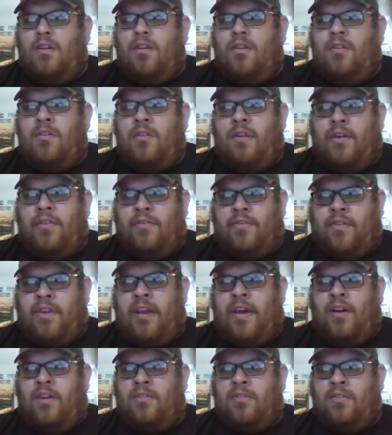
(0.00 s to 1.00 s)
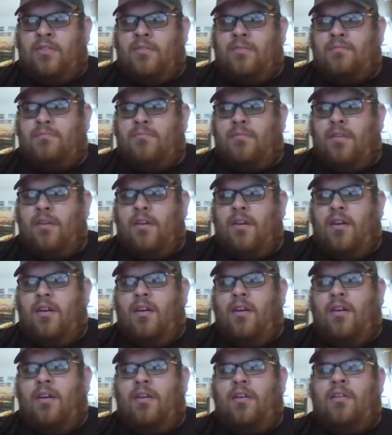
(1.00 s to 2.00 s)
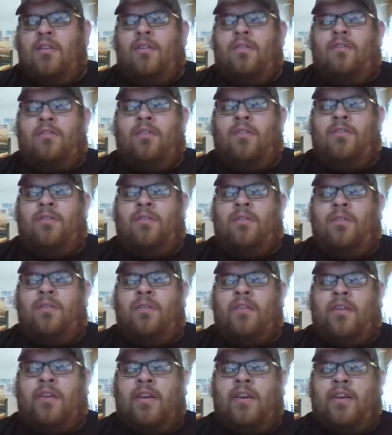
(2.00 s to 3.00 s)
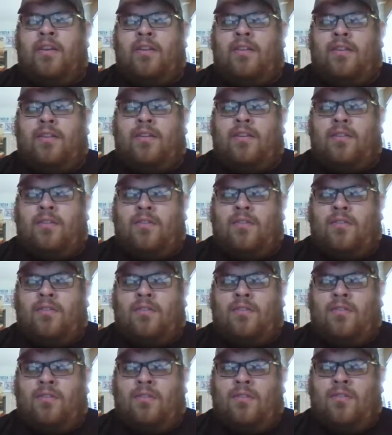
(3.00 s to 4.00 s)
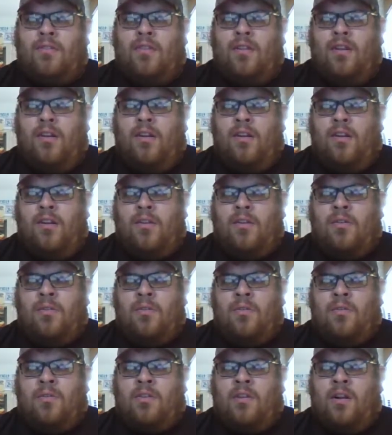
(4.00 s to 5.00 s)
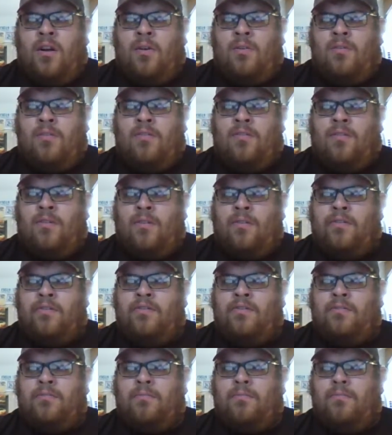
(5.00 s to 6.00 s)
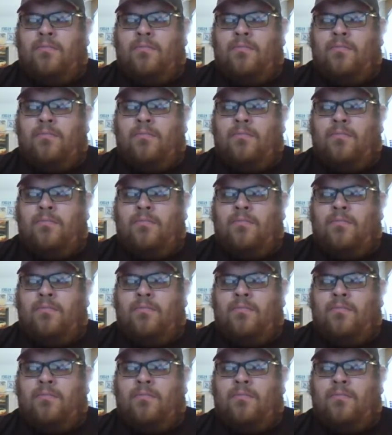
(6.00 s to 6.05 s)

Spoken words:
You'd have a calendar. You'd also have a 30 gig Google Cloud storage.